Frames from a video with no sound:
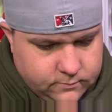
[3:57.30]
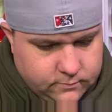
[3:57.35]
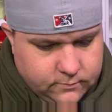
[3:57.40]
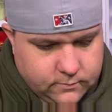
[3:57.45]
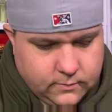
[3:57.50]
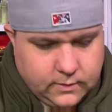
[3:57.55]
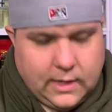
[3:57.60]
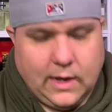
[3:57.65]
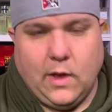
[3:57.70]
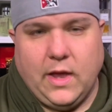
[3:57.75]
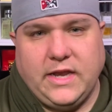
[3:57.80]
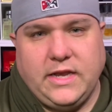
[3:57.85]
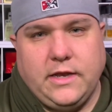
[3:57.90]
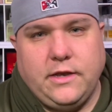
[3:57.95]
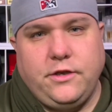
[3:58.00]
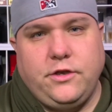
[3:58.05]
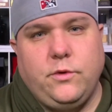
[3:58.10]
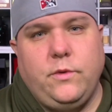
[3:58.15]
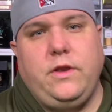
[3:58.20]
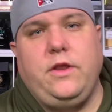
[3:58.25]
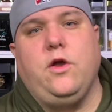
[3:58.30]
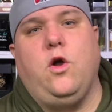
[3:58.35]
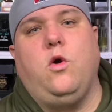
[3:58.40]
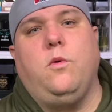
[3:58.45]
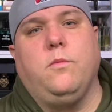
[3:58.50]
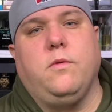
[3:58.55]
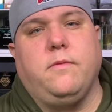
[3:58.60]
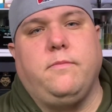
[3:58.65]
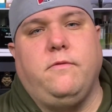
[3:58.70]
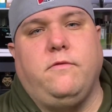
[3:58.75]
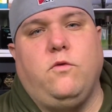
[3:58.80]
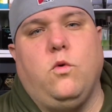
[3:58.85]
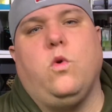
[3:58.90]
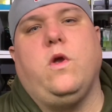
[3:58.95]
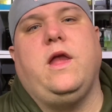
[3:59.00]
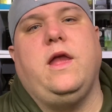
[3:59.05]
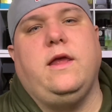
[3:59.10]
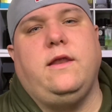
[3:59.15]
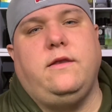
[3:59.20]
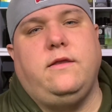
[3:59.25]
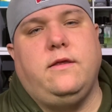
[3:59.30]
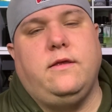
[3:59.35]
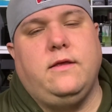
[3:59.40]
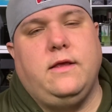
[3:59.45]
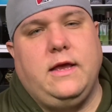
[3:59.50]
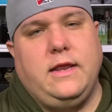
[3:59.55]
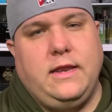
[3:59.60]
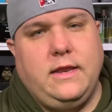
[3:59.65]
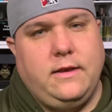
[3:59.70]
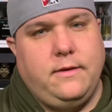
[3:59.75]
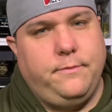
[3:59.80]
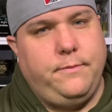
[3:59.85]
I didn't do any homework beforehand. I didn't pay